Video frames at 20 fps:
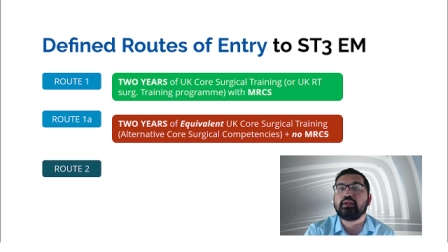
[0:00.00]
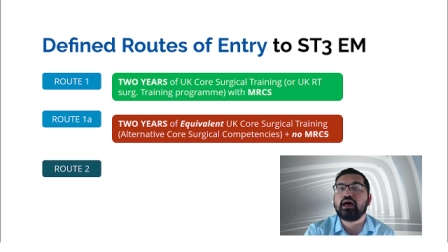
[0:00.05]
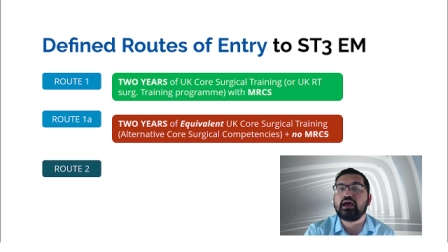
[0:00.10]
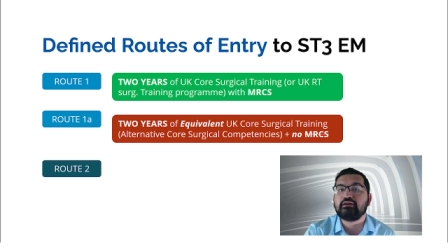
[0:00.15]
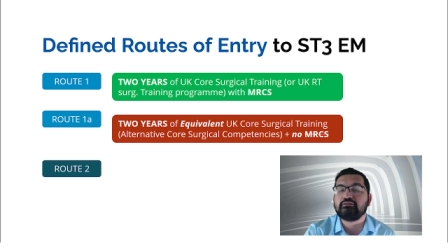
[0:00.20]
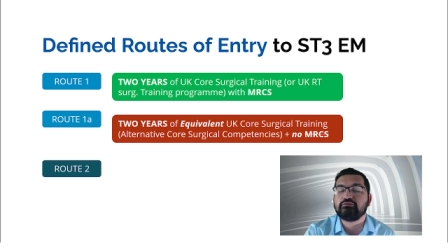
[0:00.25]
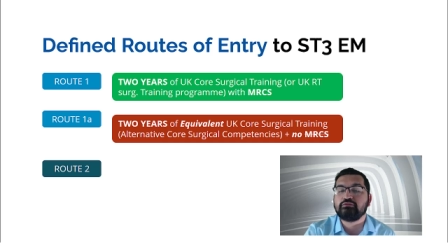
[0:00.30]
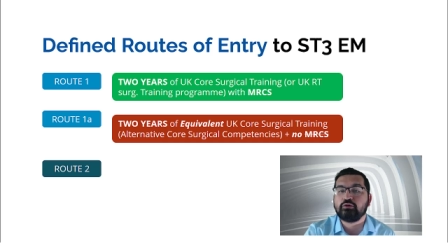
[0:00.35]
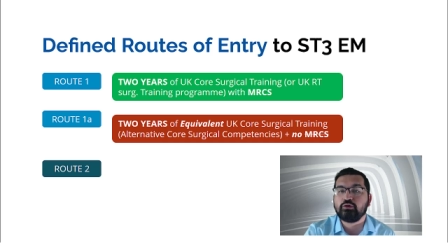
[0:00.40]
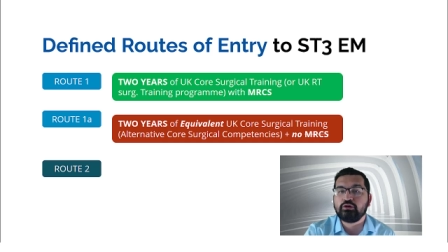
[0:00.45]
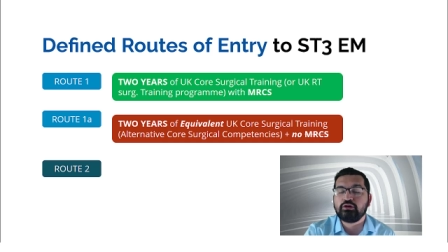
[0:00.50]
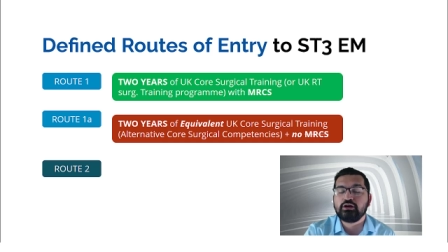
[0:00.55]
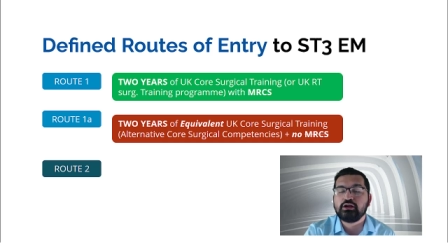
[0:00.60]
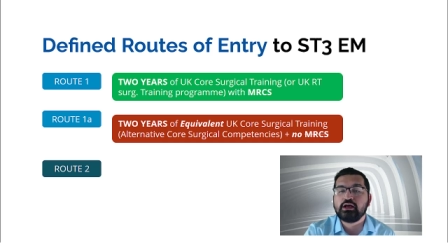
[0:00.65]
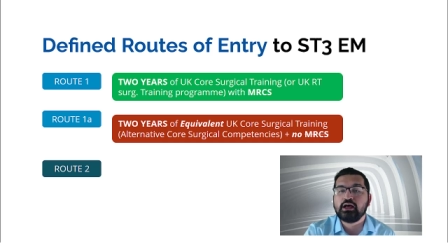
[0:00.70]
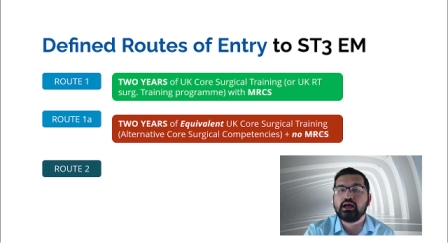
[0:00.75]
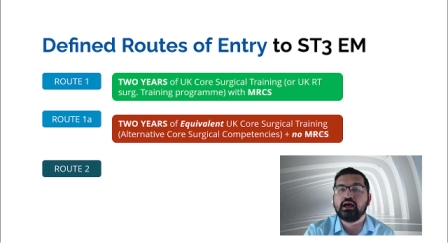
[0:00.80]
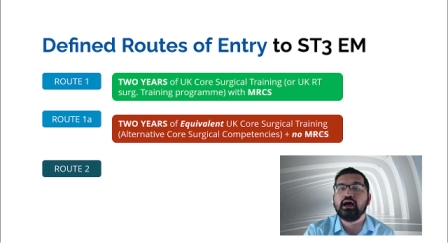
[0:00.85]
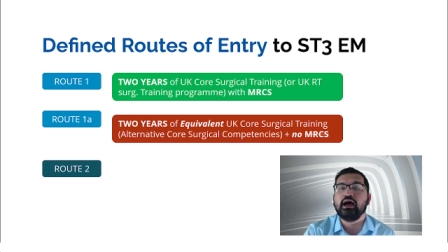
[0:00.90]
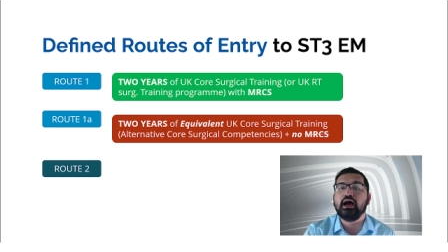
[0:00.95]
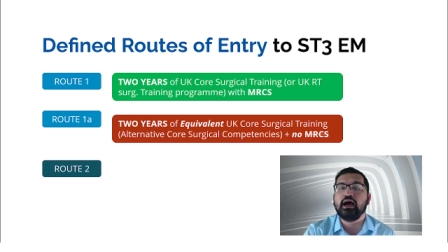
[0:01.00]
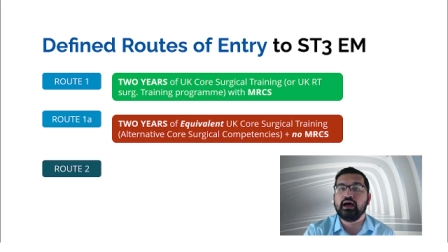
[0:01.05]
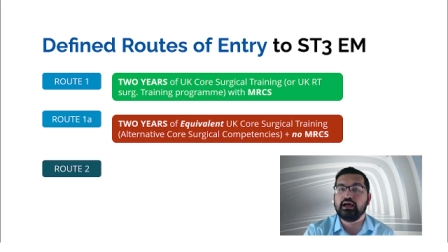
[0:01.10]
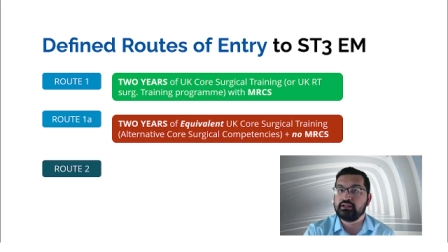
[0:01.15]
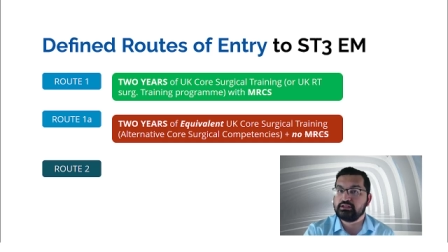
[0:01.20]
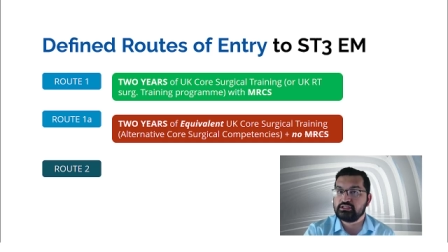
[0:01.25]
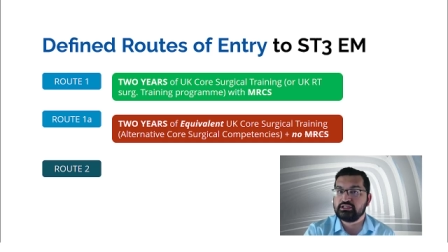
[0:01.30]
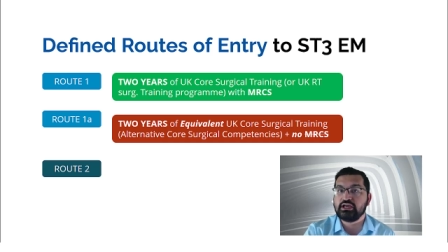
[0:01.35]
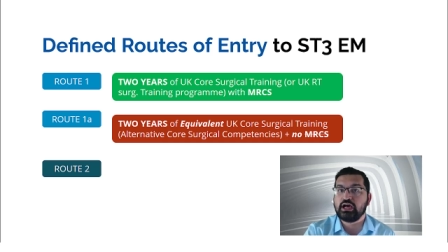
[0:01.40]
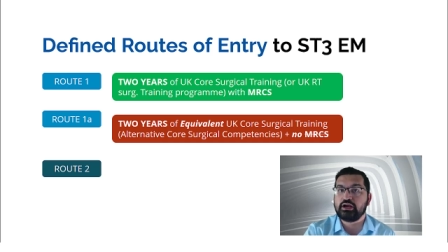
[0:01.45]
for uh,
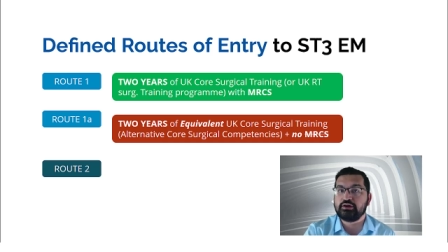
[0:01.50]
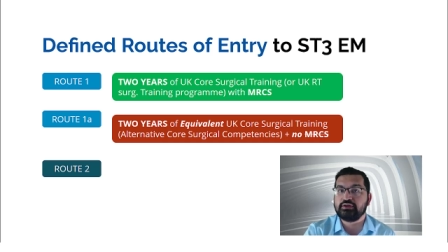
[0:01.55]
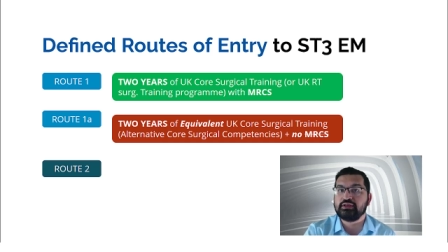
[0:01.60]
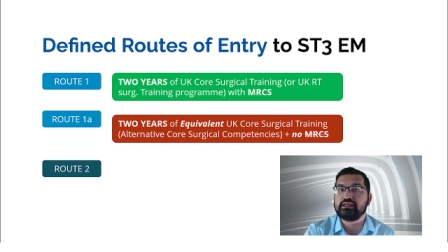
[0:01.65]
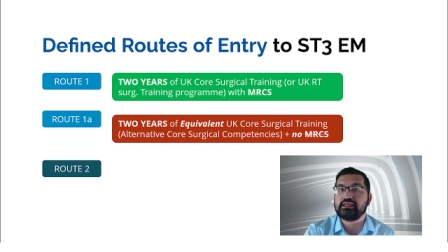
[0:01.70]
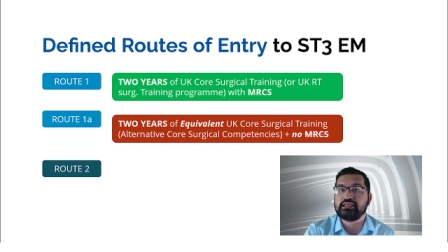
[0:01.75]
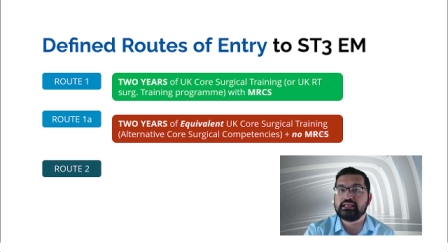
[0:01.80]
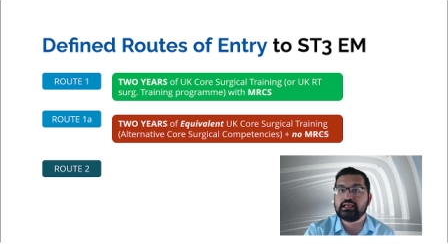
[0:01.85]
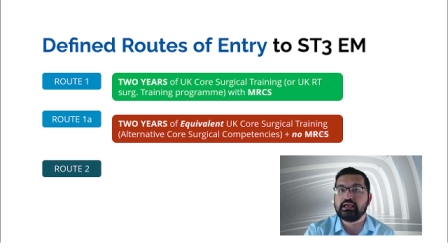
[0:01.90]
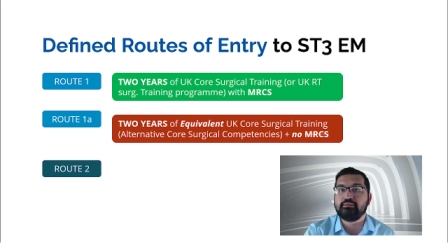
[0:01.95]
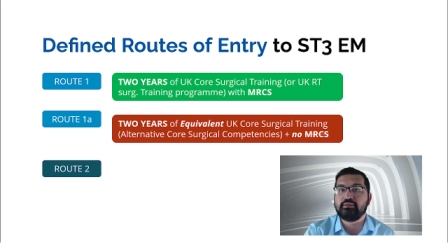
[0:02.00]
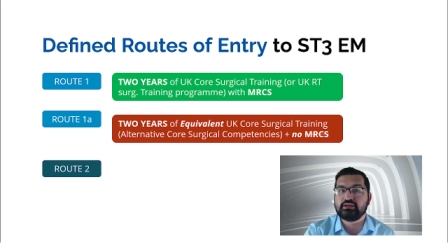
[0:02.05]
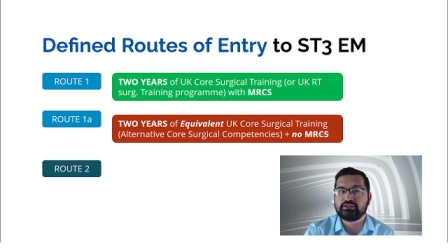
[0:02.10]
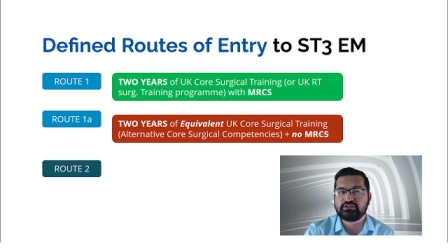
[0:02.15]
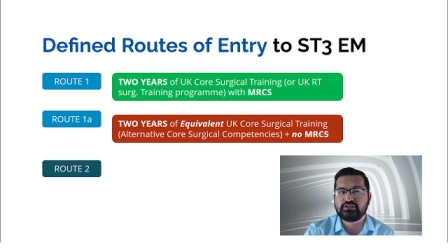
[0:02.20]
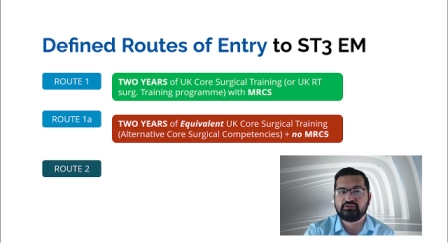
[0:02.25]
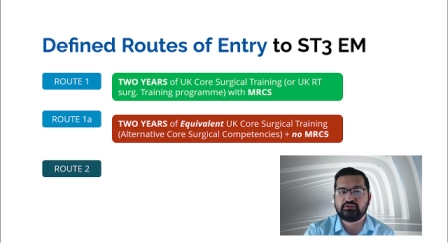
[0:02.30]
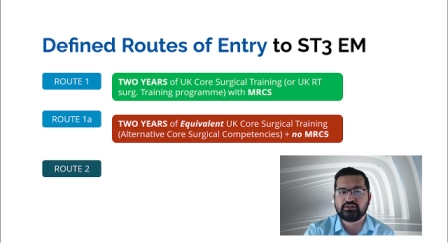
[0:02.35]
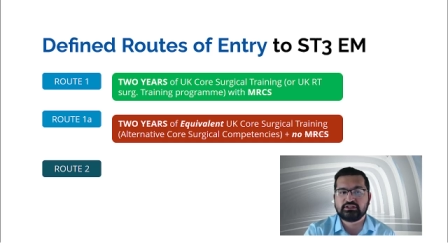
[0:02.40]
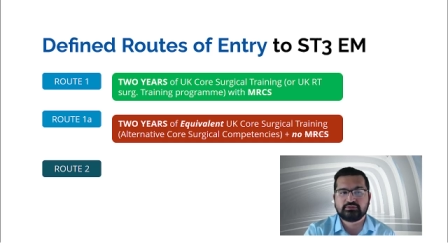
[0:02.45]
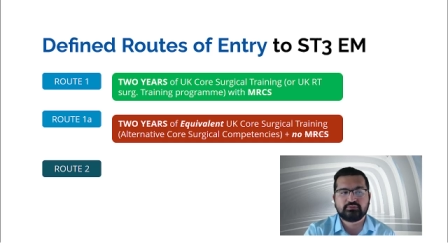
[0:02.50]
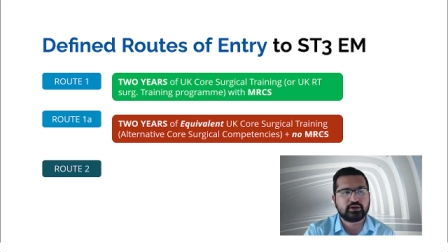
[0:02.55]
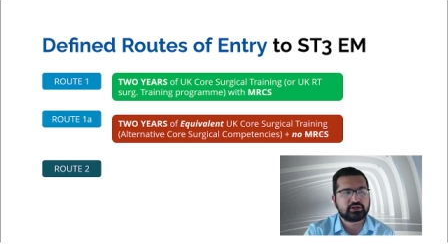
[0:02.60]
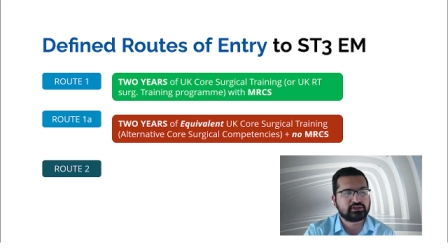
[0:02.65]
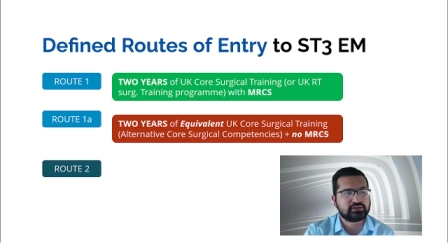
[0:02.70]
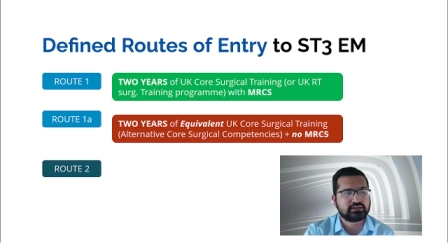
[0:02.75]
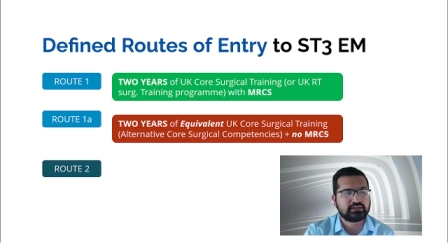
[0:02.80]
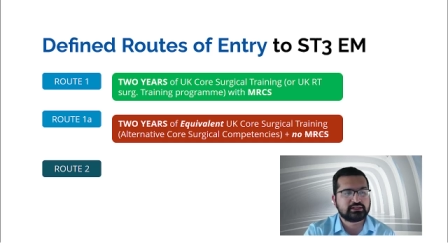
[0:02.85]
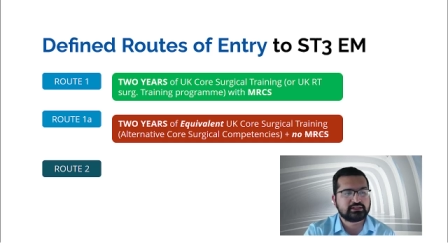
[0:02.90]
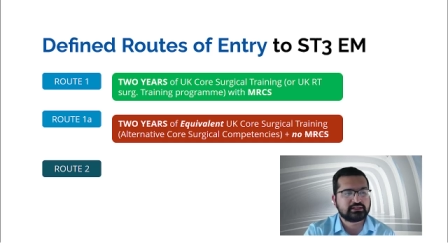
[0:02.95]
DRE, EMS to three
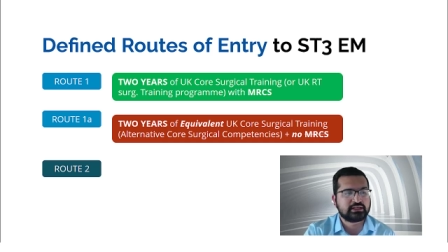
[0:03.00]
specialties.